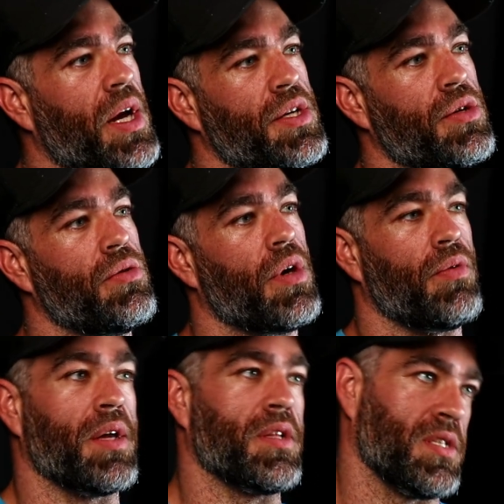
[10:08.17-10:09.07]
I do
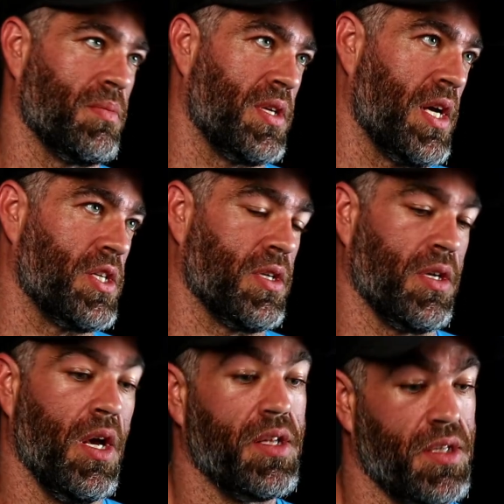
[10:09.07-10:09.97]
around this
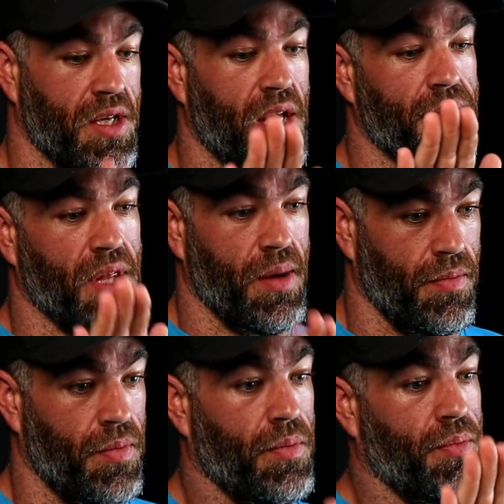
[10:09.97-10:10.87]
limitation to keep
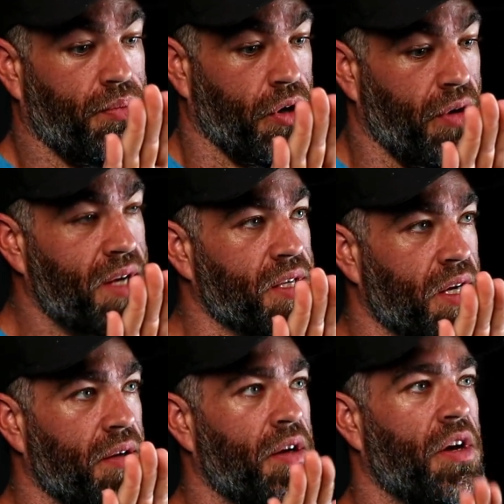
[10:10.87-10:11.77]
them
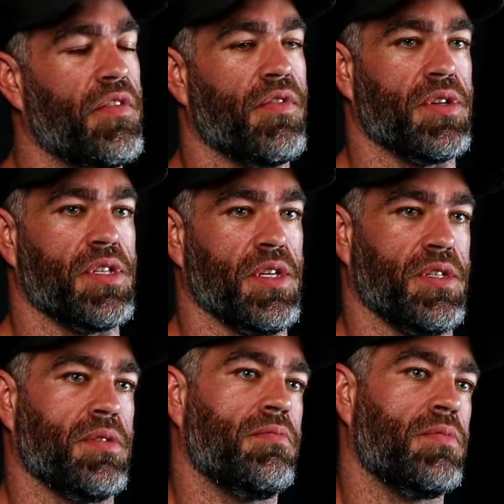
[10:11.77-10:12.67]
progressing
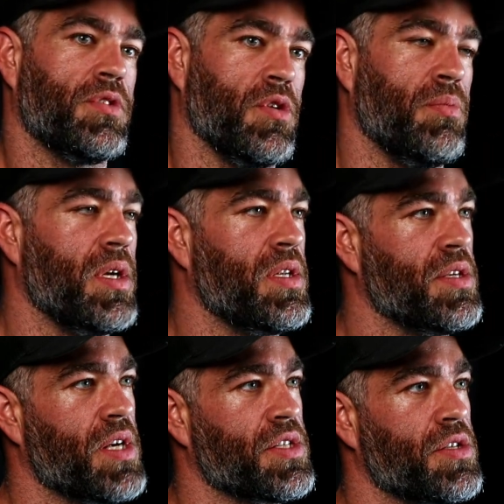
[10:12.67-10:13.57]
versus 2
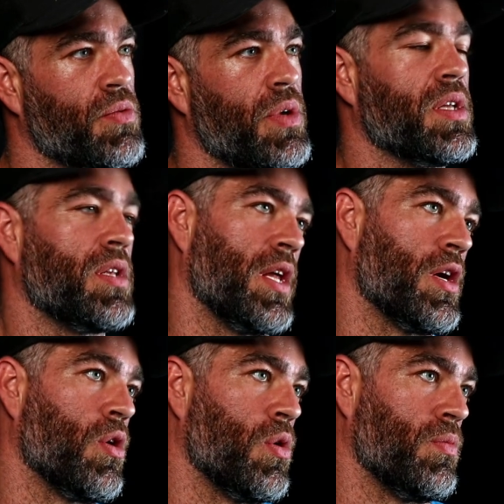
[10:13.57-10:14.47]
PT sessions a week and then they
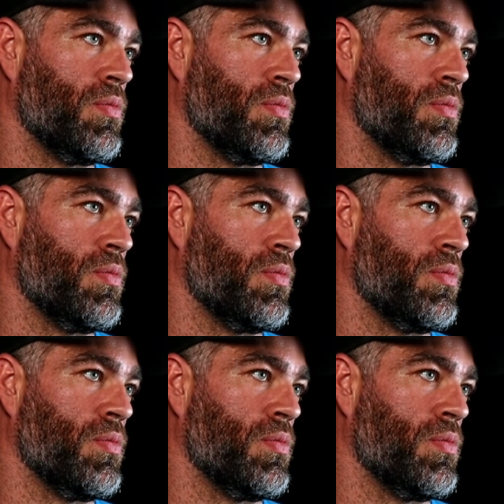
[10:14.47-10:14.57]
go home.